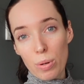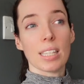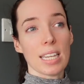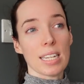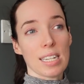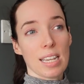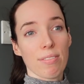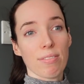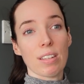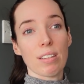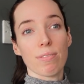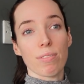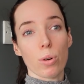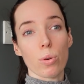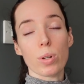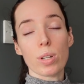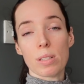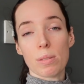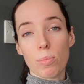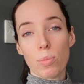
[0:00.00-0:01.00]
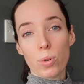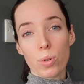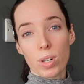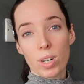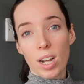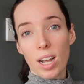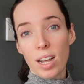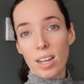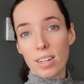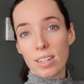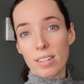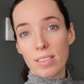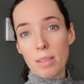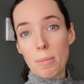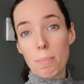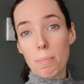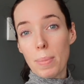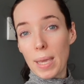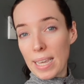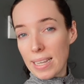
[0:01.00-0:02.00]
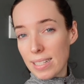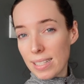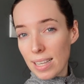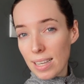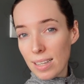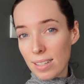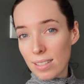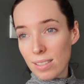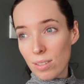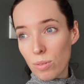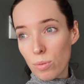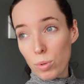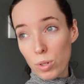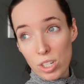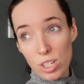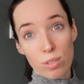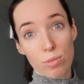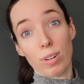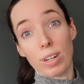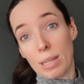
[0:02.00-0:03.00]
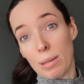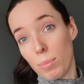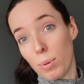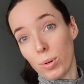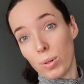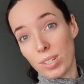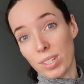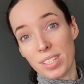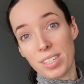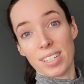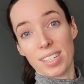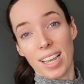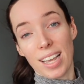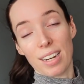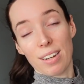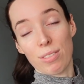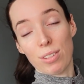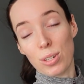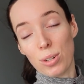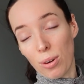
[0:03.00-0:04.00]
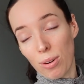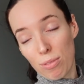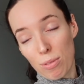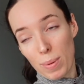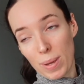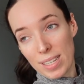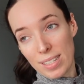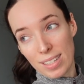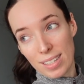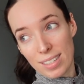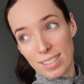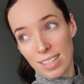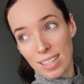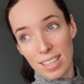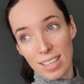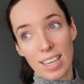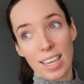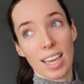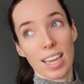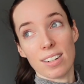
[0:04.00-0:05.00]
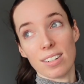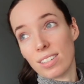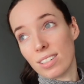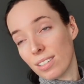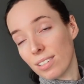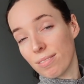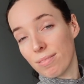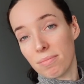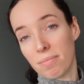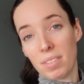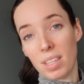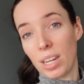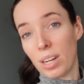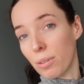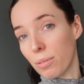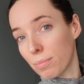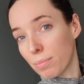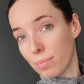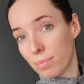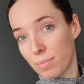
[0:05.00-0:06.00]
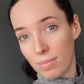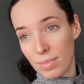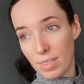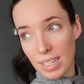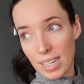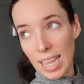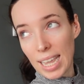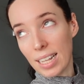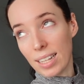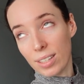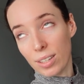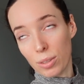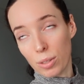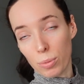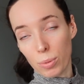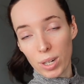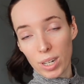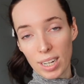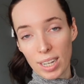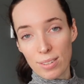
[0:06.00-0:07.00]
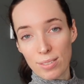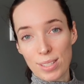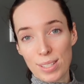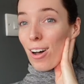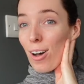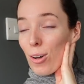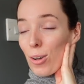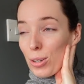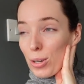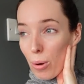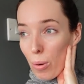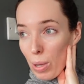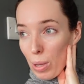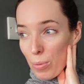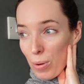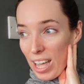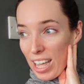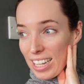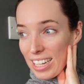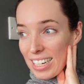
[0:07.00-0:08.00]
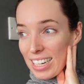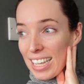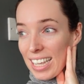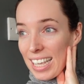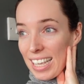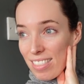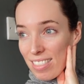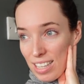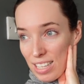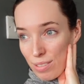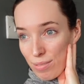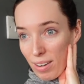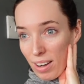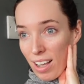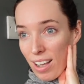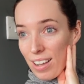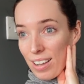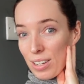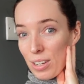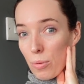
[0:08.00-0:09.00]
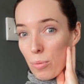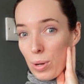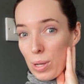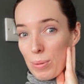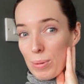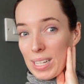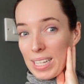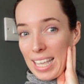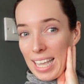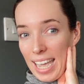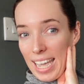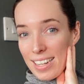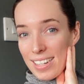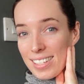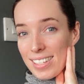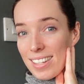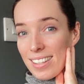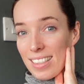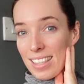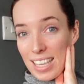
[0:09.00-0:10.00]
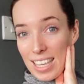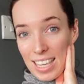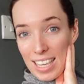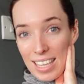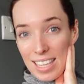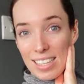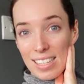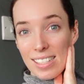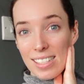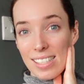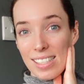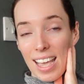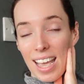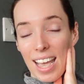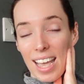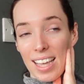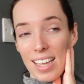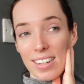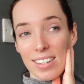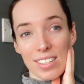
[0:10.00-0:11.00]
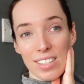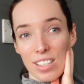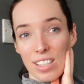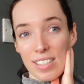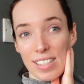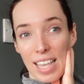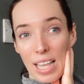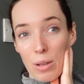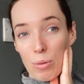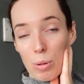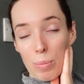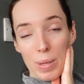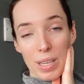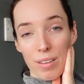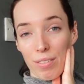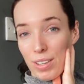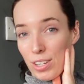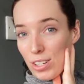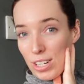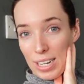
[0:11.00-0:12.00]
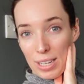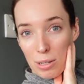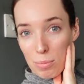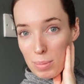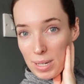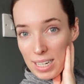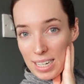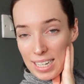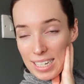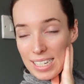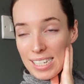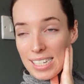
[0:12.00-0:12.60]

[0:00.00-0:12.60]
They definitely focus more on the basics, which is really important. And if you don't have the basics, then you can't, you know, nail the other workouts. All going well, in this vlog, we will get the keys and the sale will be officially completed.